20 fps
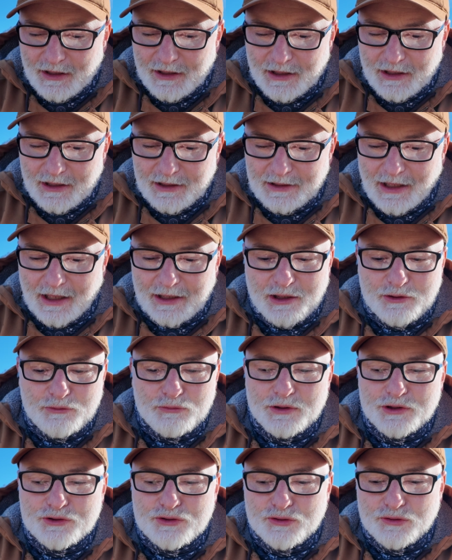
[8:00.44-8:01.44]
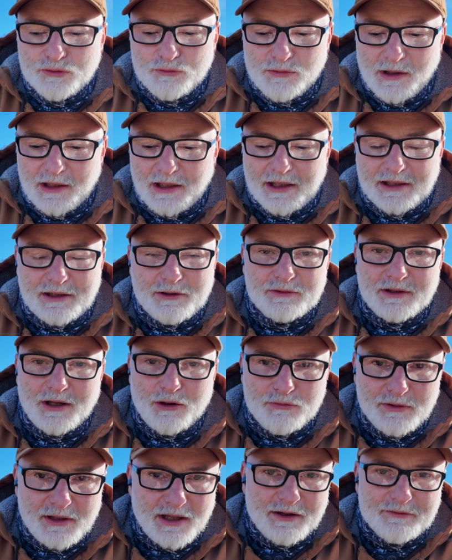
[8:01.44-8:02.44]
Like now
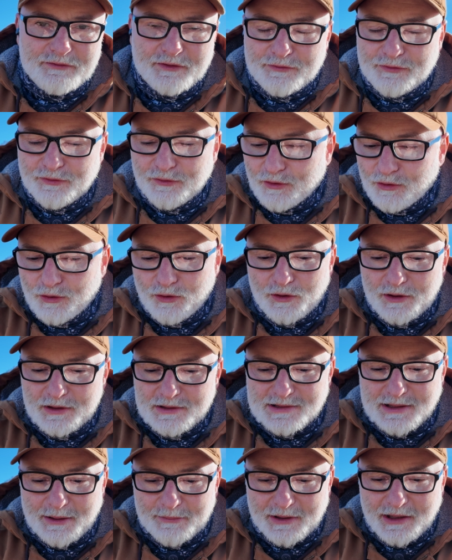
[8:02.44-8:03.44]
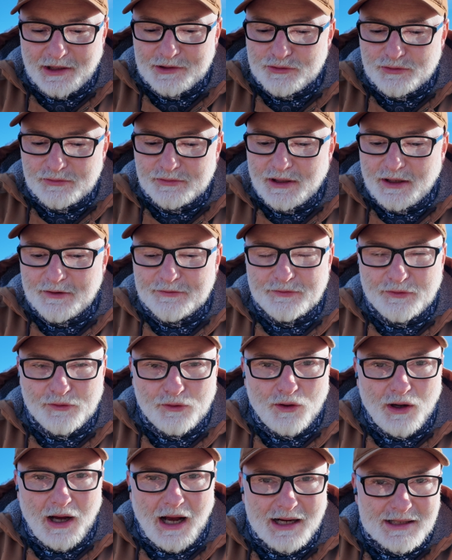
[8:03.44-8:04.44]
we have for in some country we have
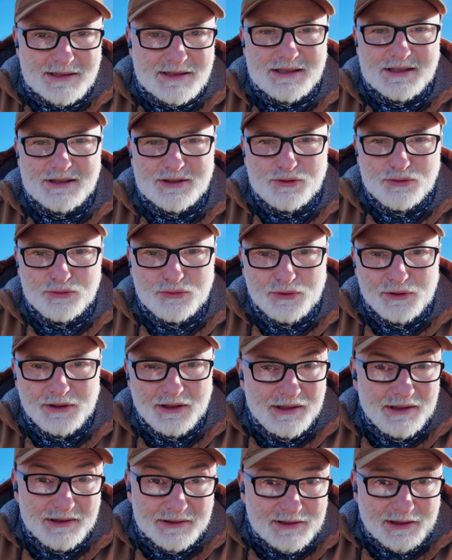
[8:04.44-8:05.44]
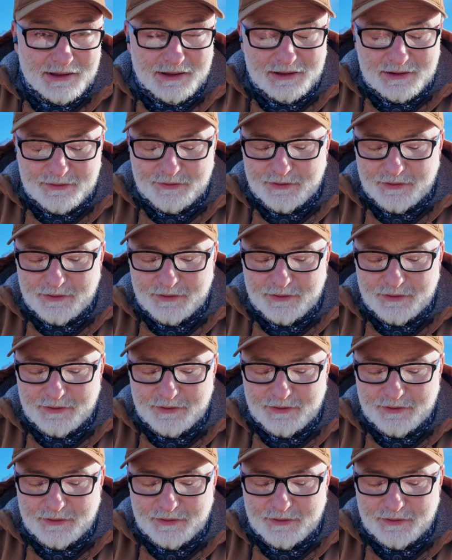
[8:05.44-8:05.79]
for access to internet,